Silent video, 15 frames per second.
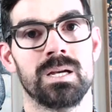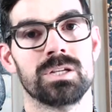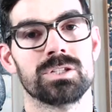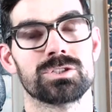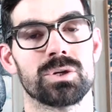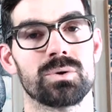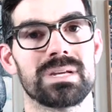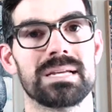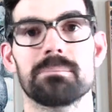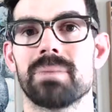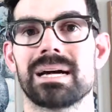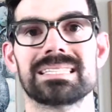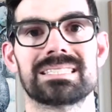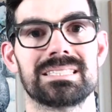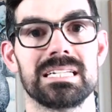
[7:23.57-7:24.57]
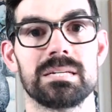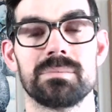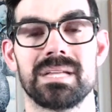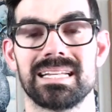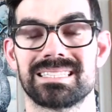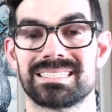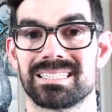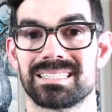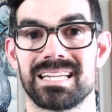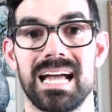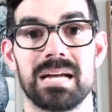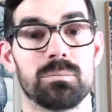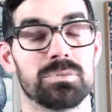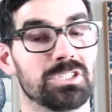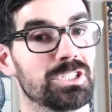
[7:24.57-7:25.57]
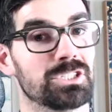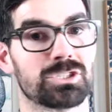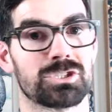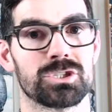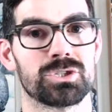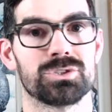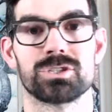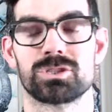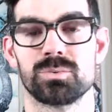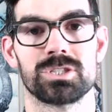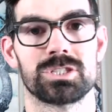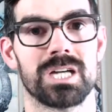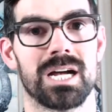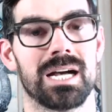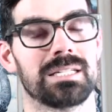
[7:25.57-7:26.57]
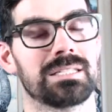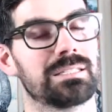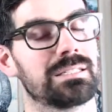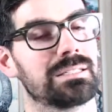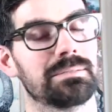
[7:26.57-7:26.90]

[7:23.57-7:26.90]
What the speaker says: So it might seem that it's the time when you just turn the switch on.